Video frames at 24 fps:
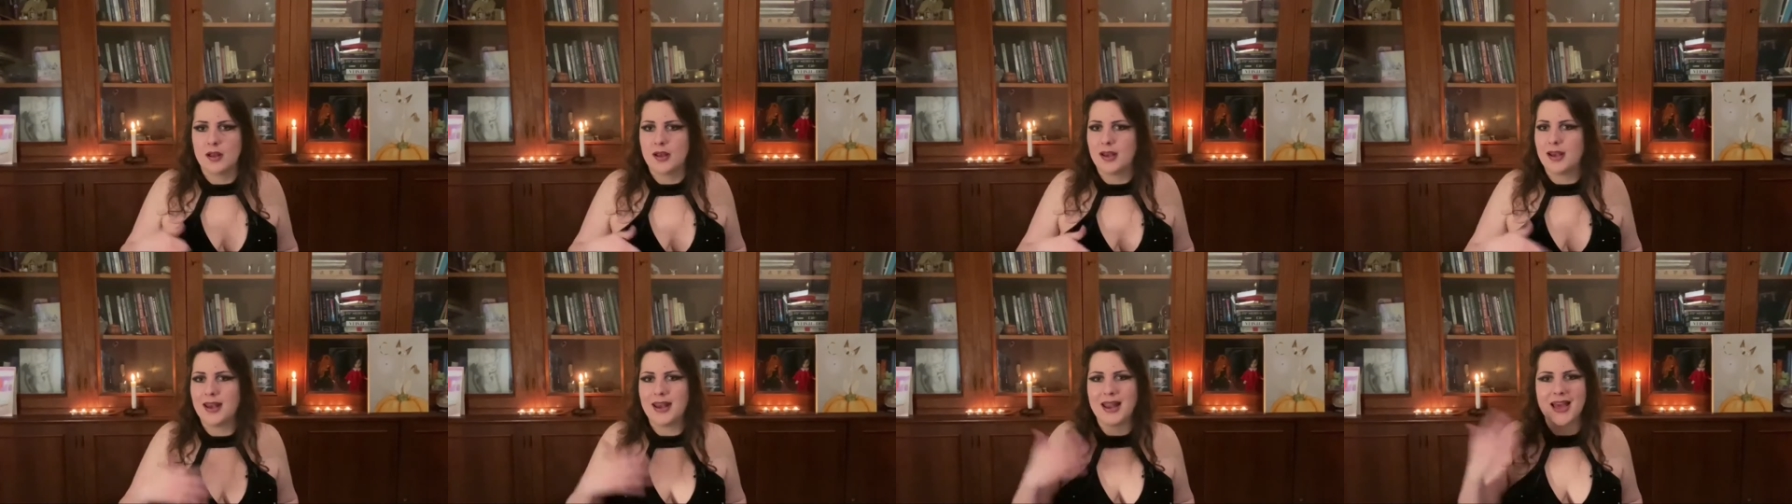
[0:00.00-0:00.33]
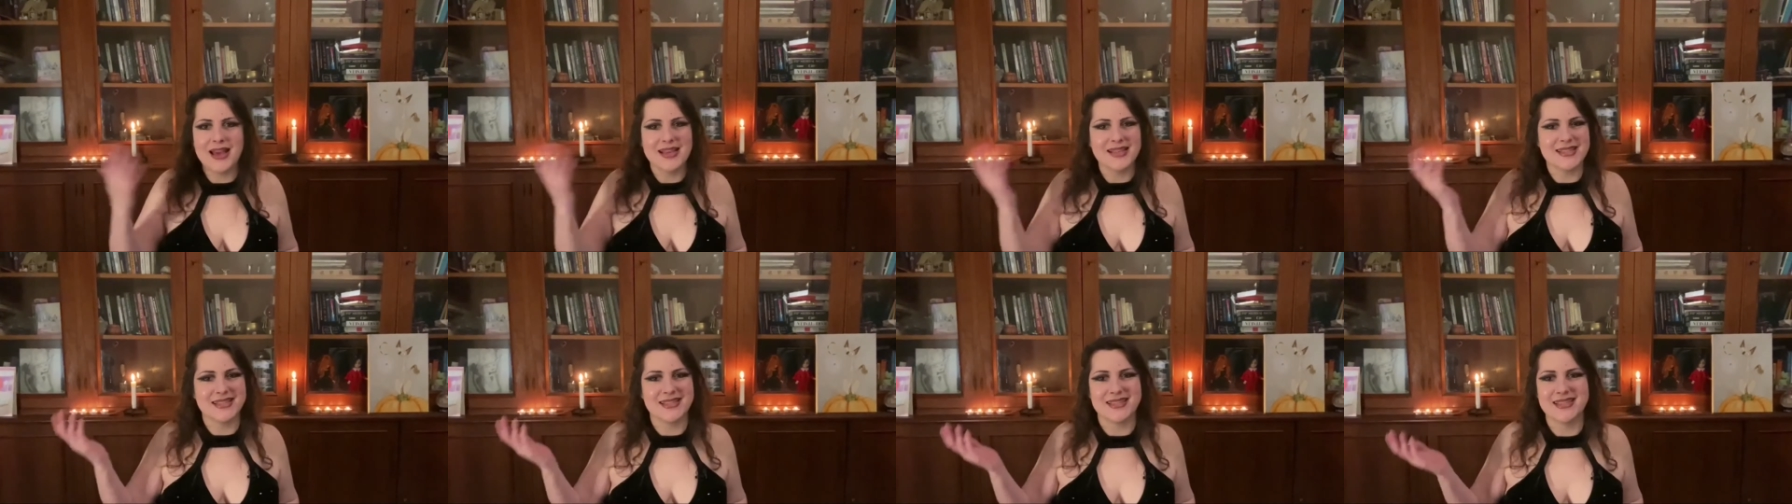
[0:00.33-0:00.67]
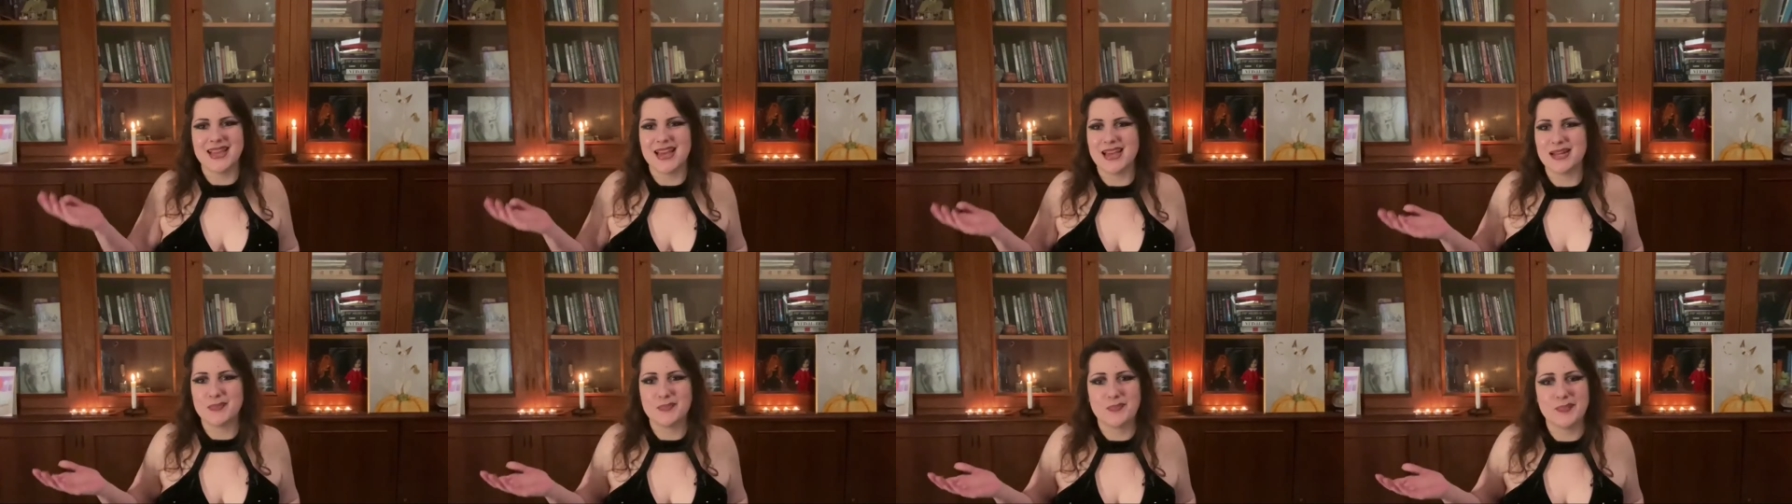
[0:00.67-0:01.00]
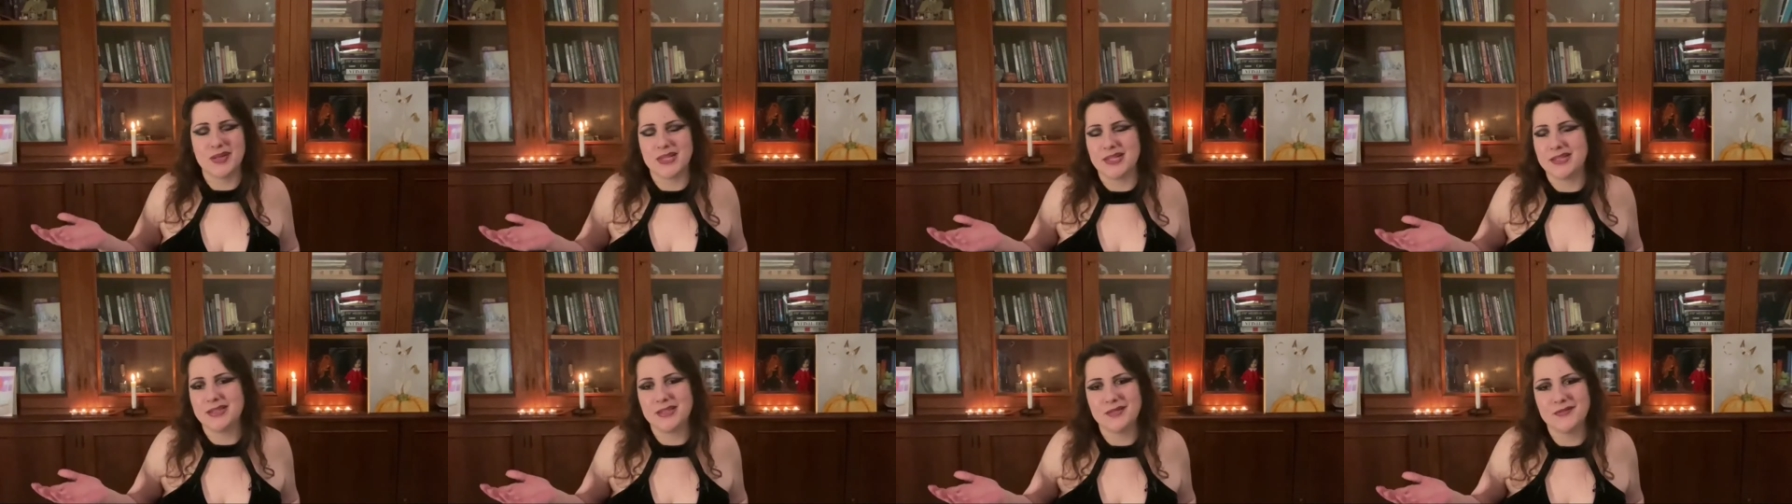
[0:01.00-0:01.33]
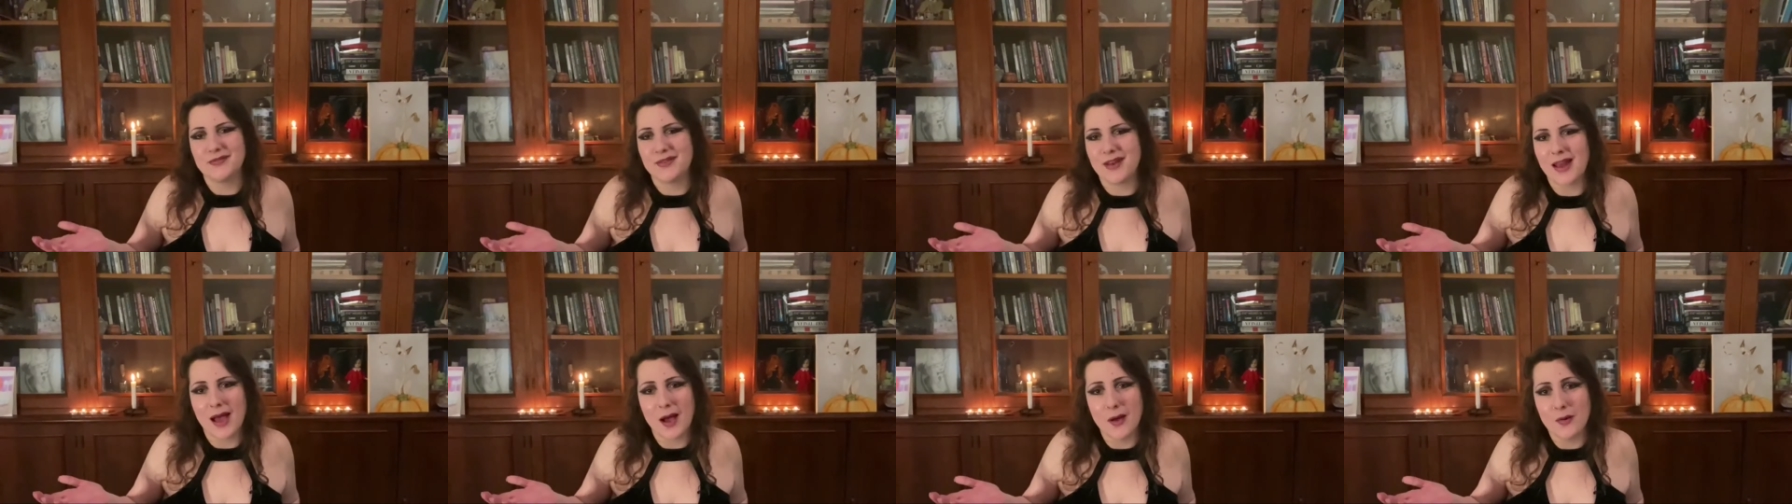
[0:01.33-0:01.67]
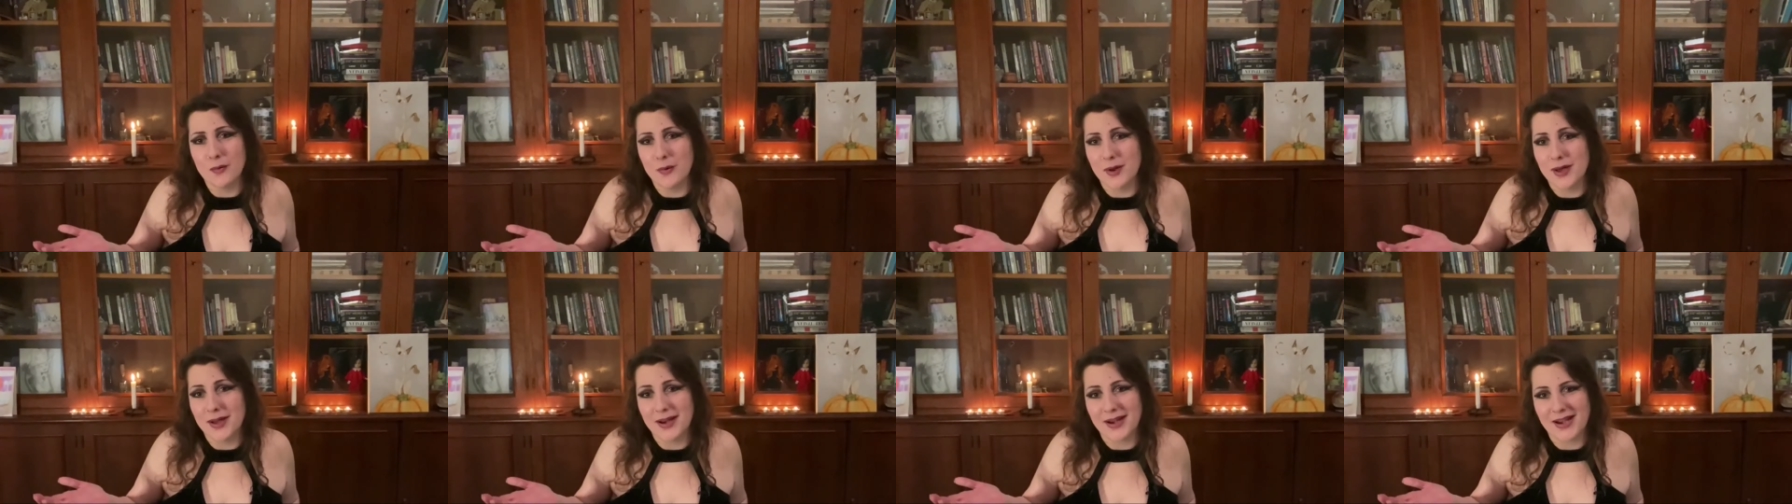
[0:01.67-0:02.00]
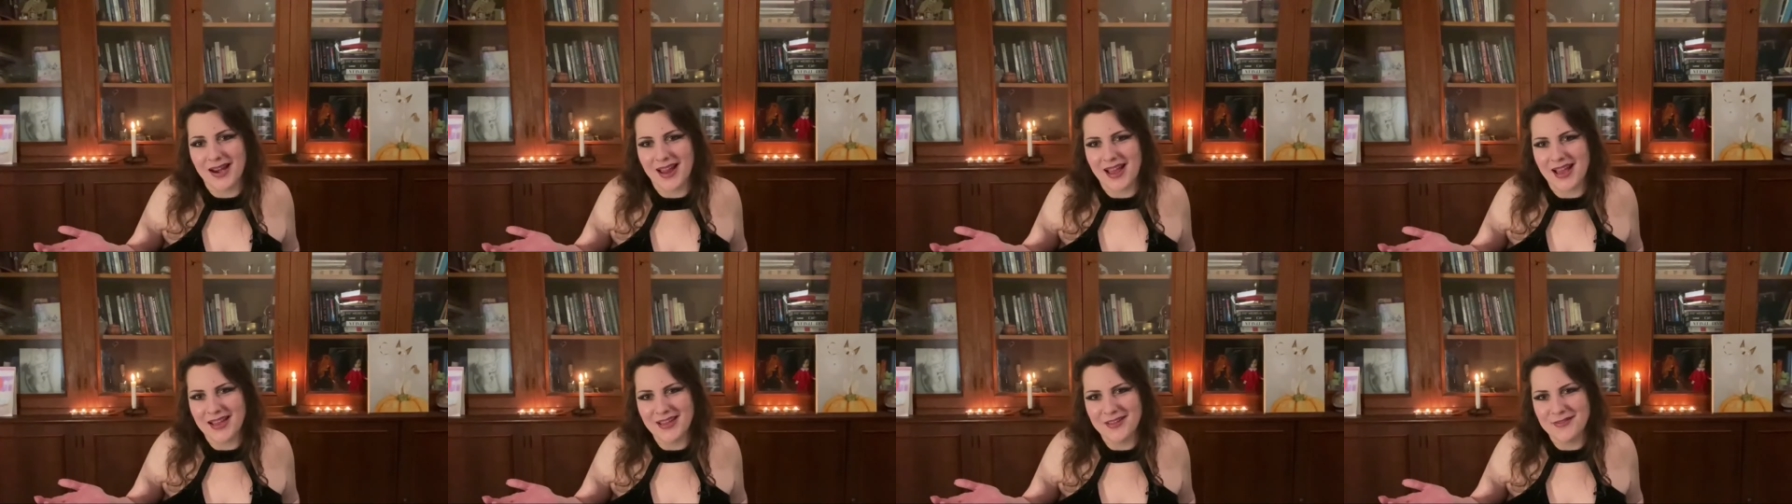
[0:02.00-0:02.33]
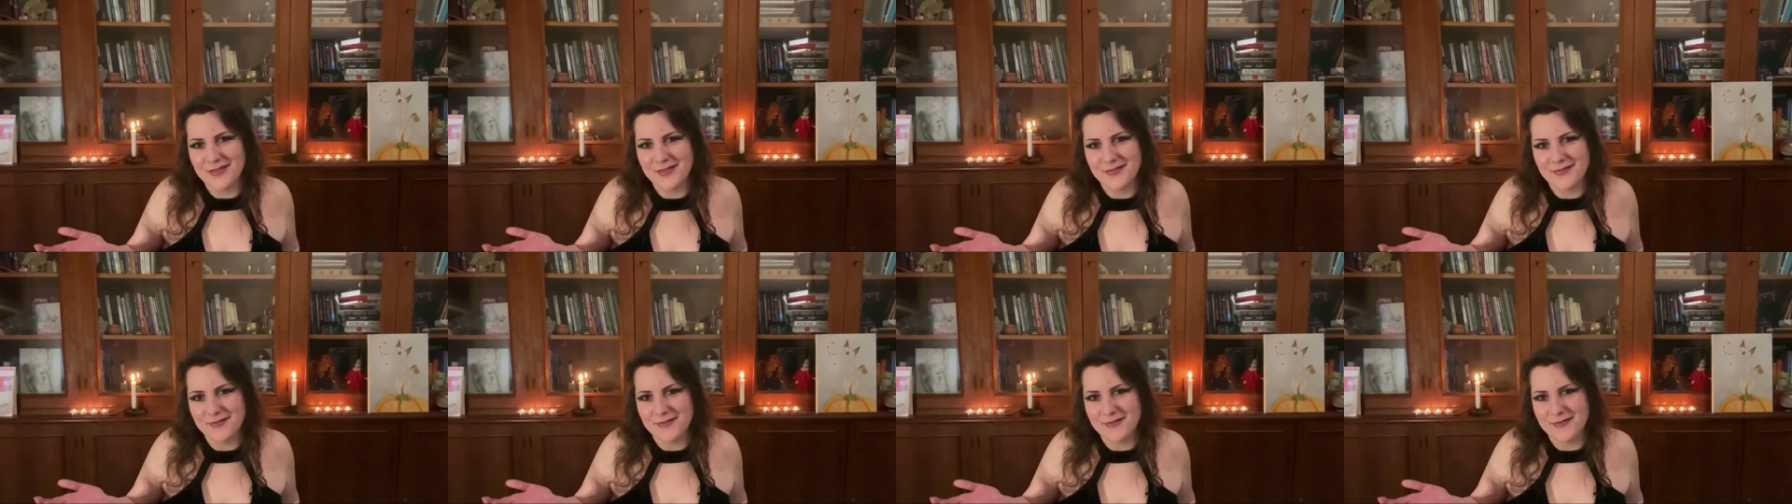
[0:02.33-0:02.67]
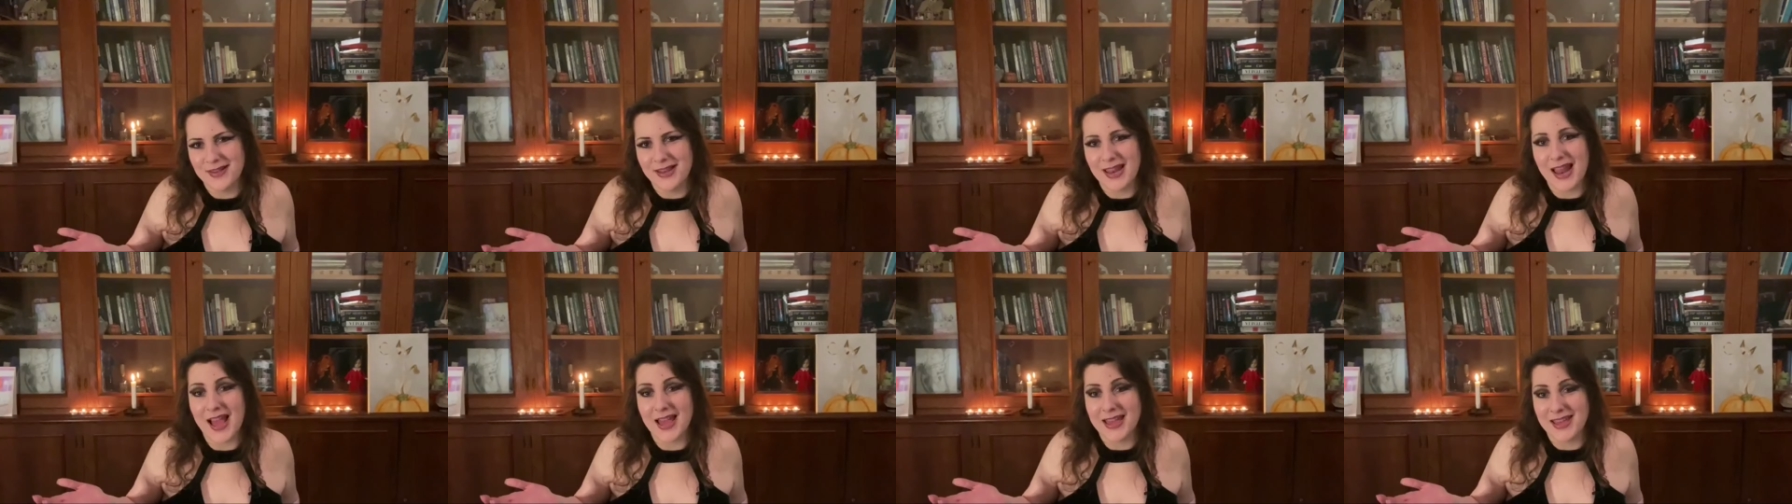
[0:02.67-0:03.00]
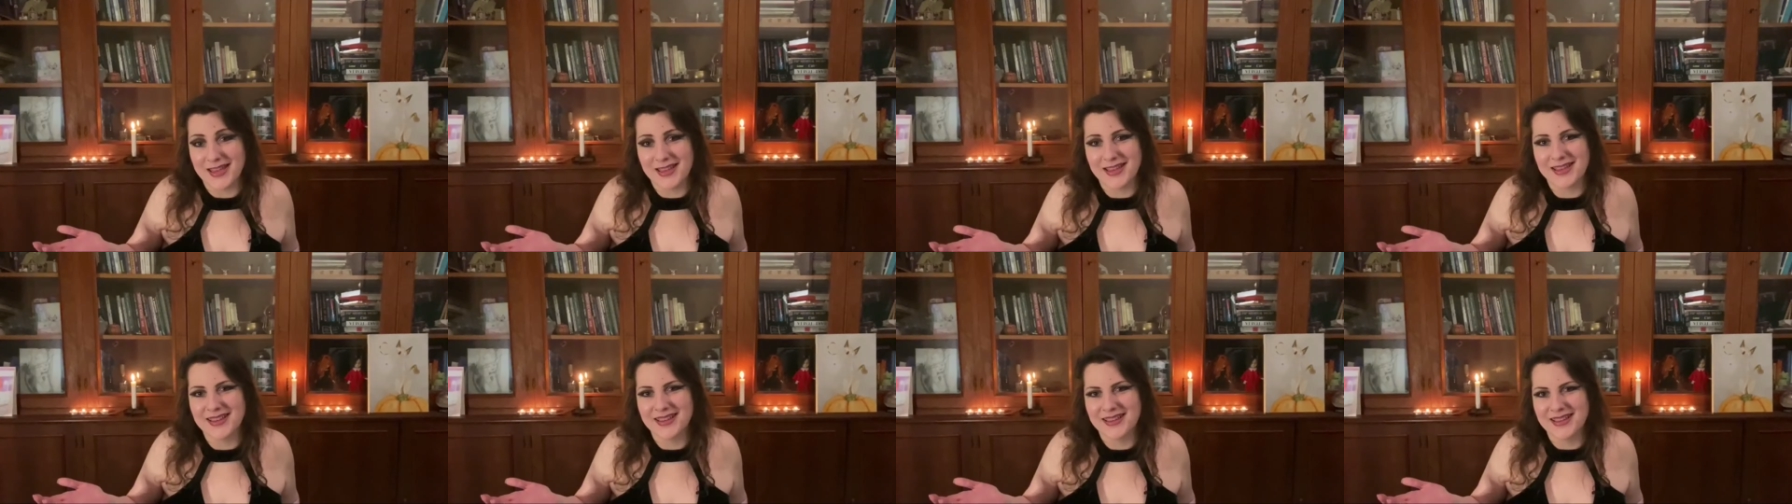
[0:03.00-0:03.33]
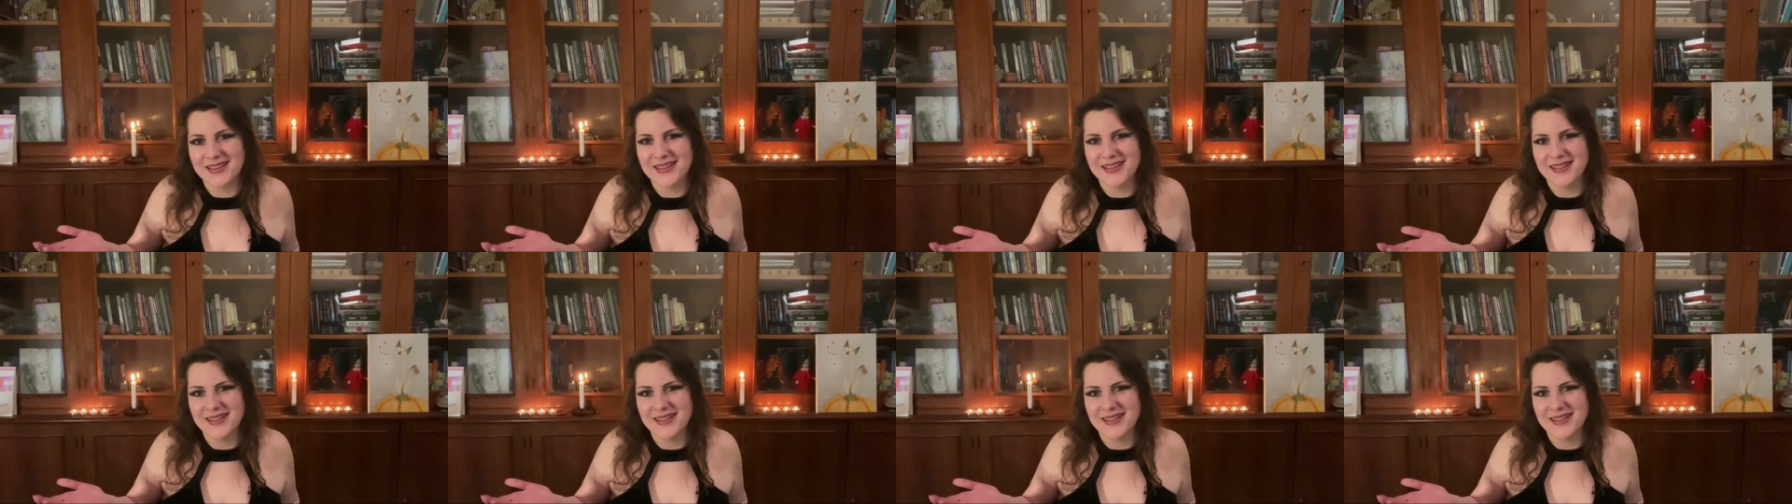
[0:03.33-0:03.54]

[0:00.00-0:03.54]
less than pretty flower life like.